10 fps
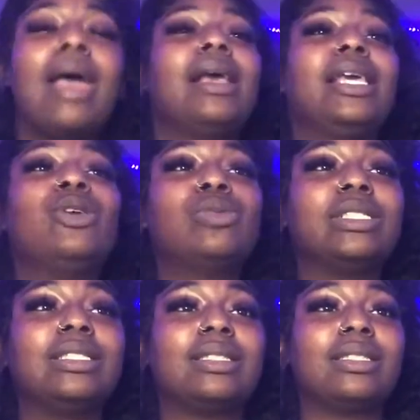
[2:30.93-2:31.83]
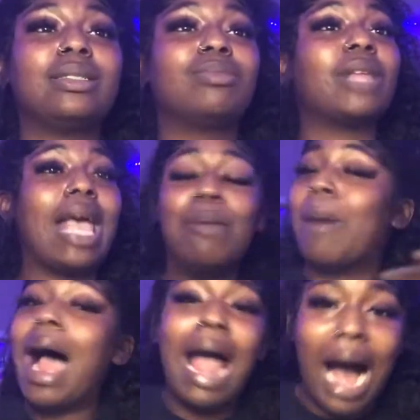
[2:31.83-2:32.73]
He was, in
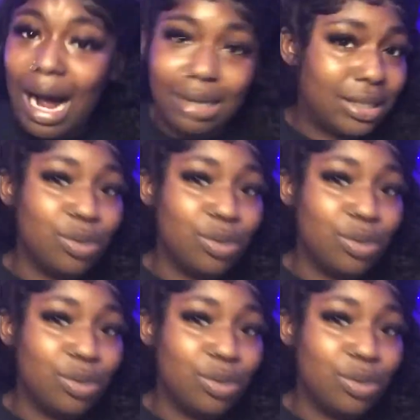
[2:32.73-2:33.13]
my eyes,